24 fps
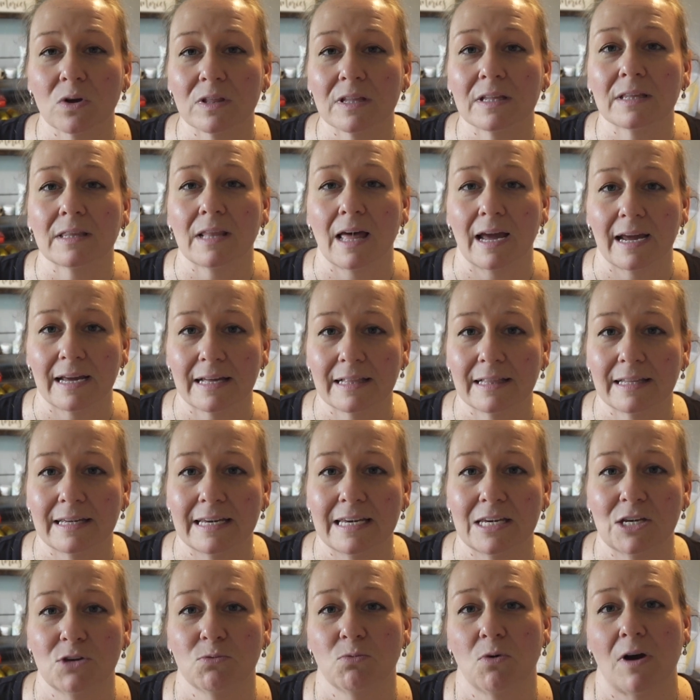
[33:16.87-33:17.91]
than likely
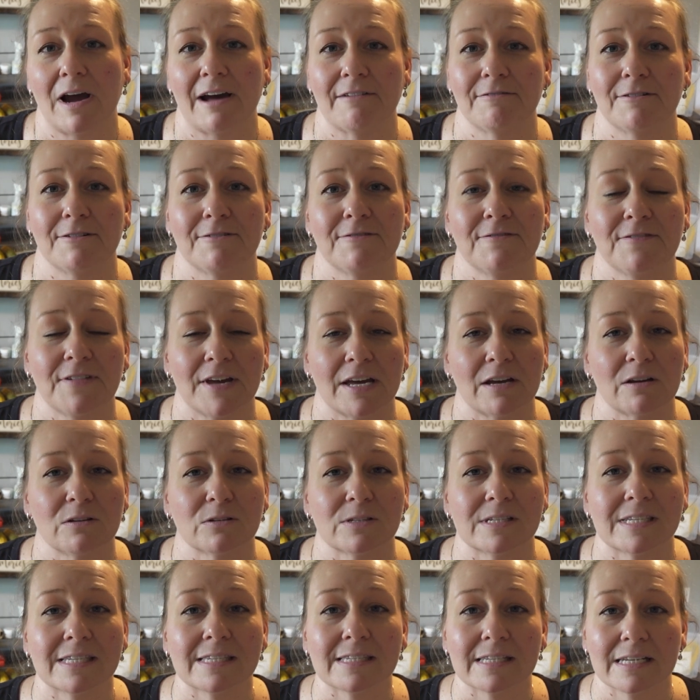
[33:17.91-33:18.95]
you will have a
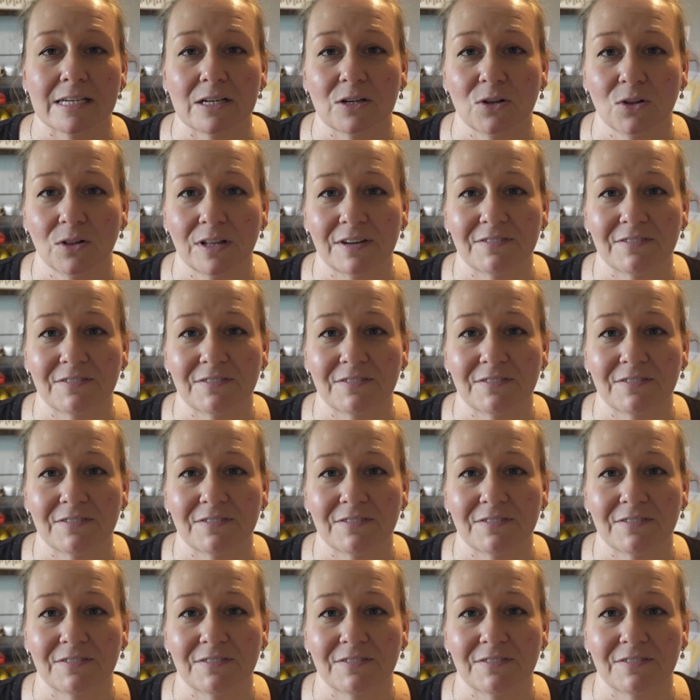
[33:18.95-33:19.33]
failed seal